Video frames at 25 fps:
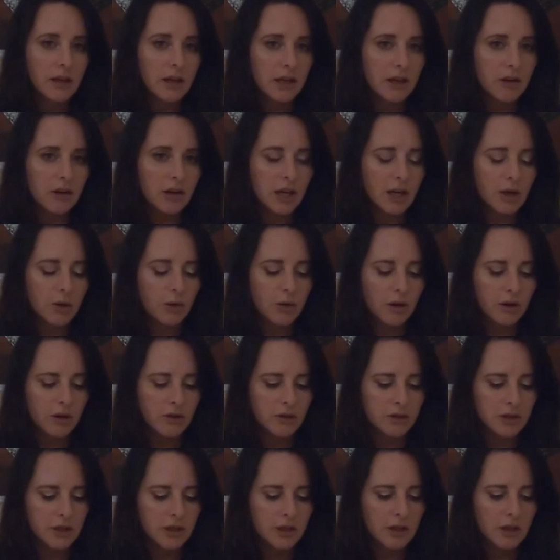and I
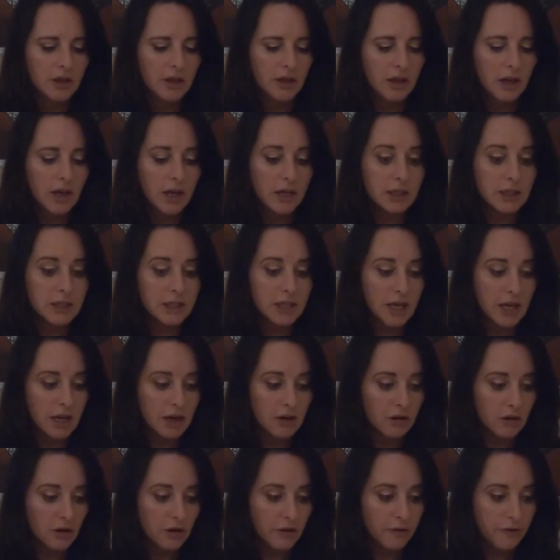quote, a
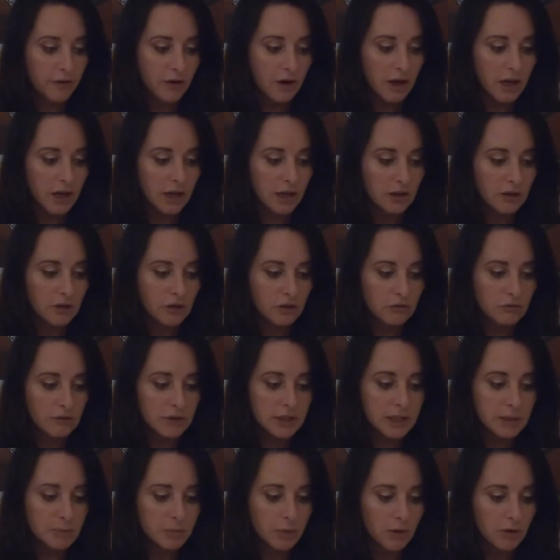terrifying new
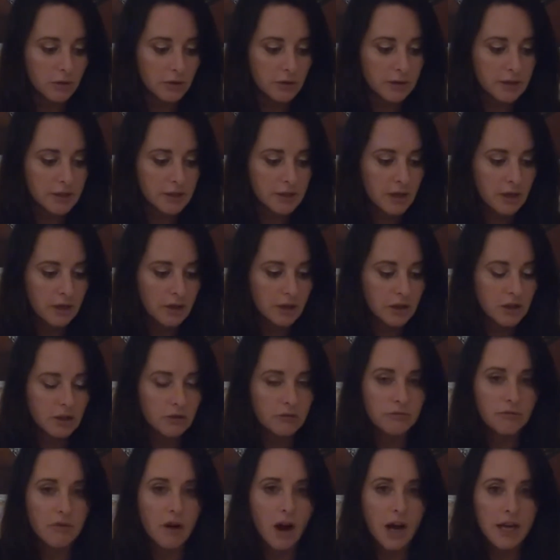response
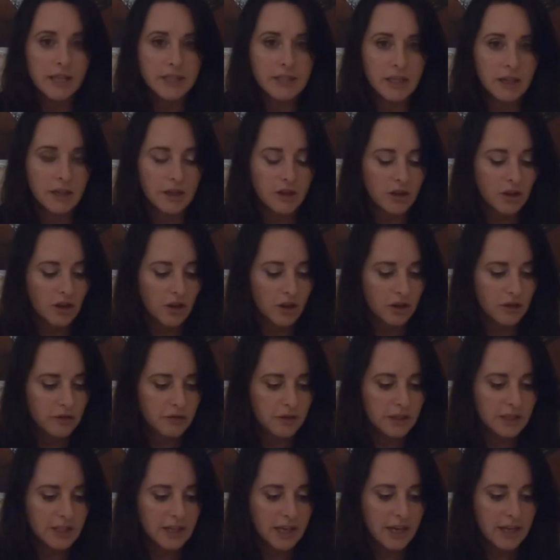to rising
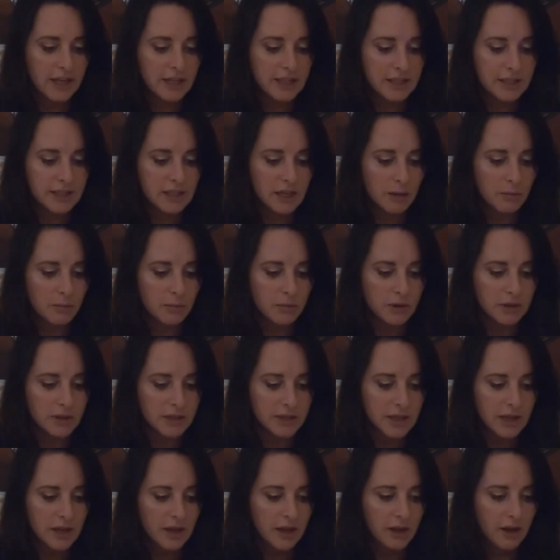COVID case
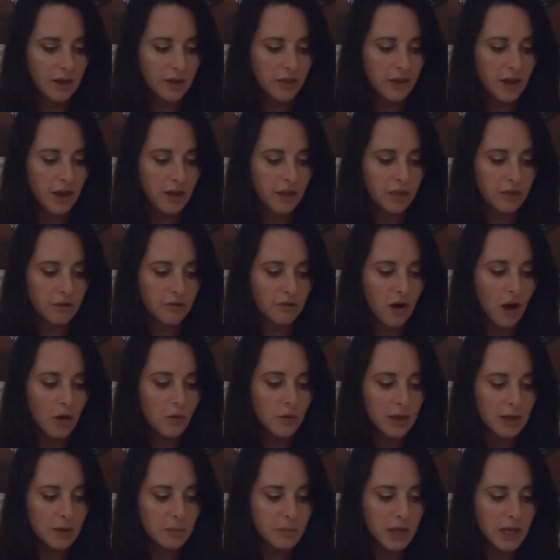numbers. They're
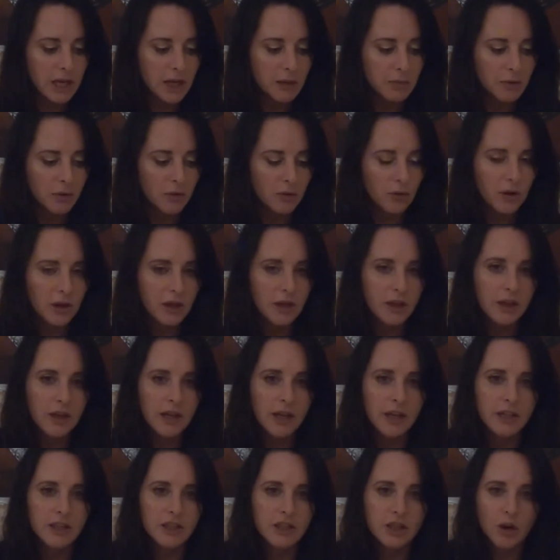throwing people
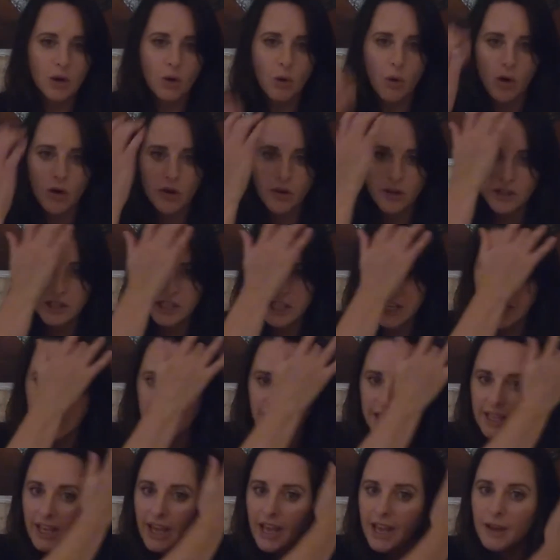into
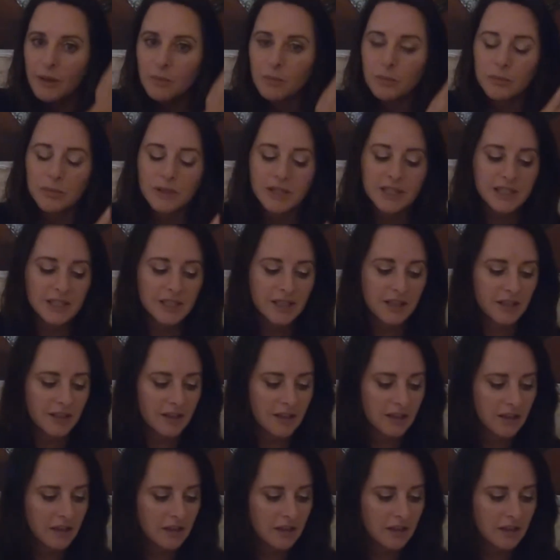quarantine camps.